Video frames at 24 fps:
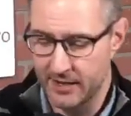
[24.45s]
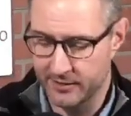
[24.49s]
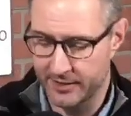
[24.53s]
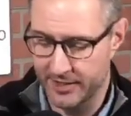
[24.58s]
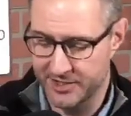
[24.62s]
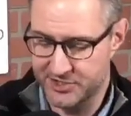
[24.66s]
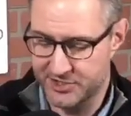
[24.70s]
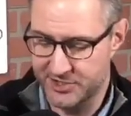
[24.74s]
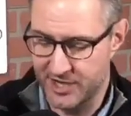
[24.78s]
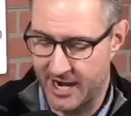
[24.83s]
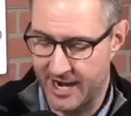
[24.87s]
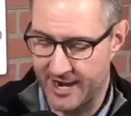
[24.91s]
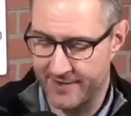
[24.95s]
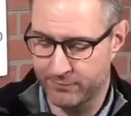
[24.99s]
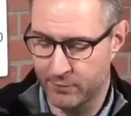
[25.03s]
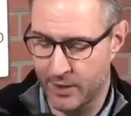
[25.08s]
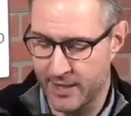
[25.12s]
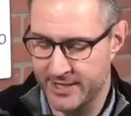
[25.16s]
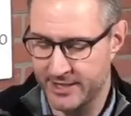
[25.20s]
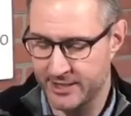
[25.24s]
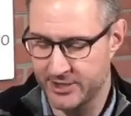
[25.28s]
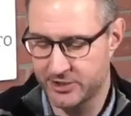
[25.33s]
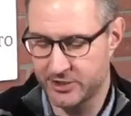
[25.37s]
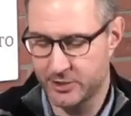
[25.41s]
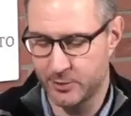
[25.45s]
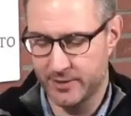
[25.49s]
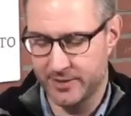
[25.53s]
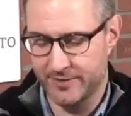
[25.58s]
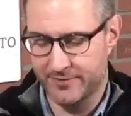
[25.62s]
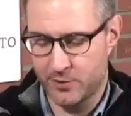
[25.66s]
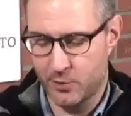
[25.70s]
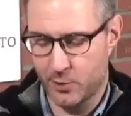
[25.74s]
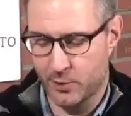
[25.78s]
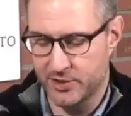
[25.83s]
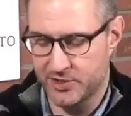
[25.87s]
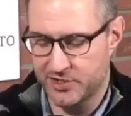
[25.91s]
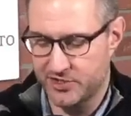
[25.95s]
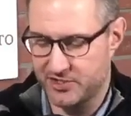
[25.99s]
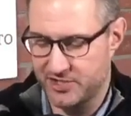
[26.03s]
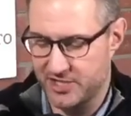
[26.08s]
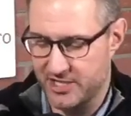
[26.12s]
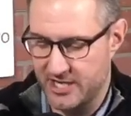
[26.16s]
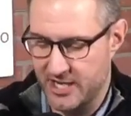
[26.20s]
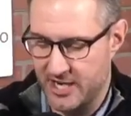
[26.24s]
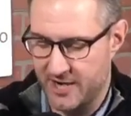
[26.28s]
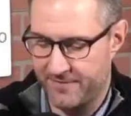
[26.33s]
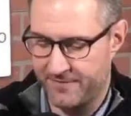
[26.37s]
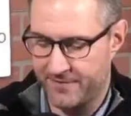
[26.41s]
Let's dive right into it. Of course,
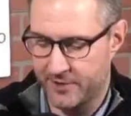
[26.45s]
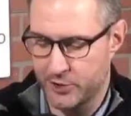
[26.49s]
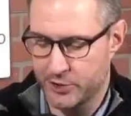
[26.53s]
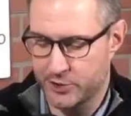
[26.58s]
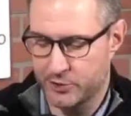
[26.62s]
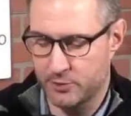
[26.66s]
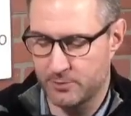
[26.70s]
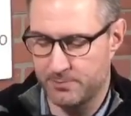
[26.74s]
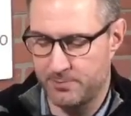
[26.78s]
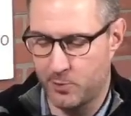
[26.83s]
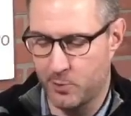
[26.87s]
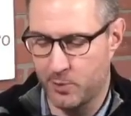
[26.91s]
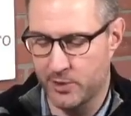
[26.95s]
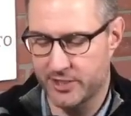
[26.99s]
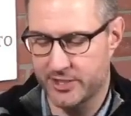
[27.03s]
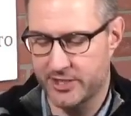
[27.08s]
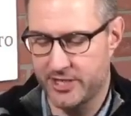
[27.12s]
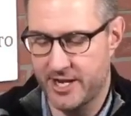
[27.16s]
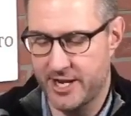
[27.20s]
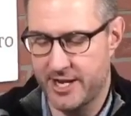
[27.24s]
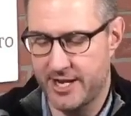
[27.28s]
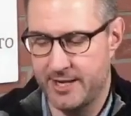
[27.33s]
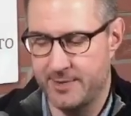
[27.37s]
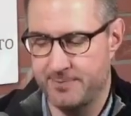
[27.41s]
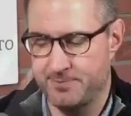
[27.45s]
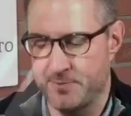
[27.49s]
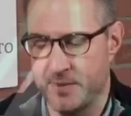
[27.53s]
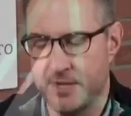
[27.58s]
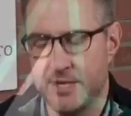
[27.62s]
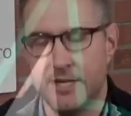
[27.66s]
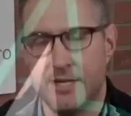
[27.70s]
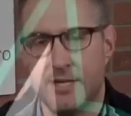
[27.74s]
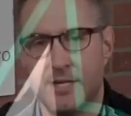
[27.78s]
the first report came